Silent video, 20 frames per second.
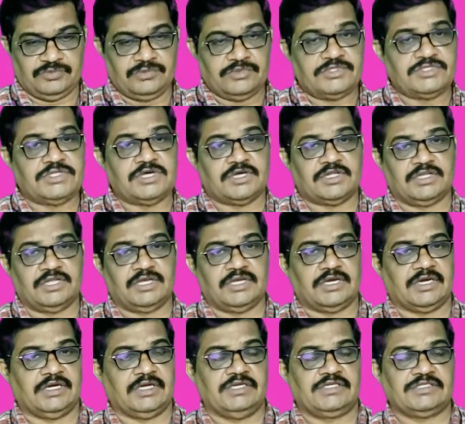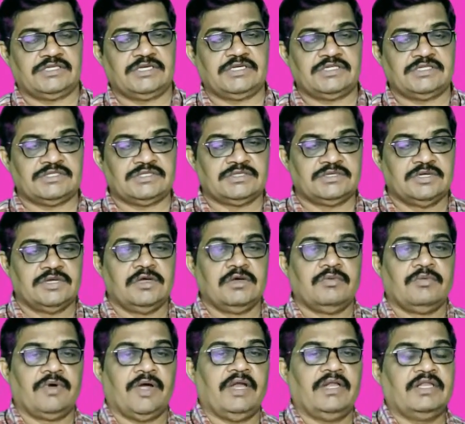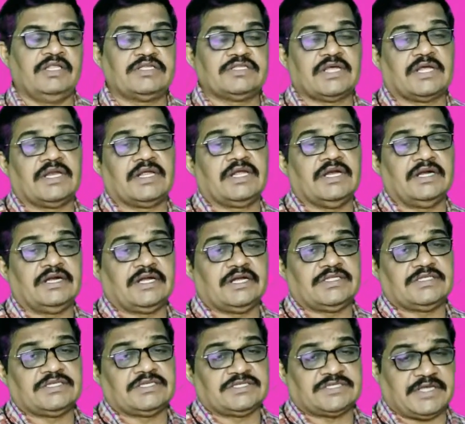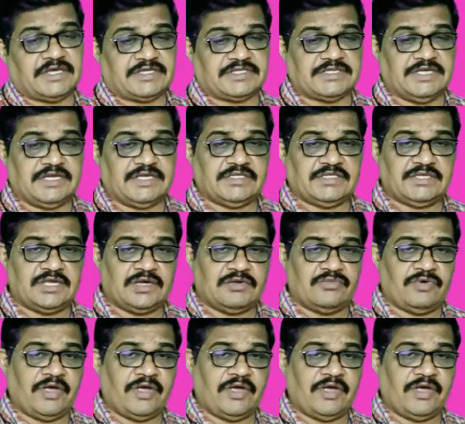These are the conditions when the circle touches x-axis or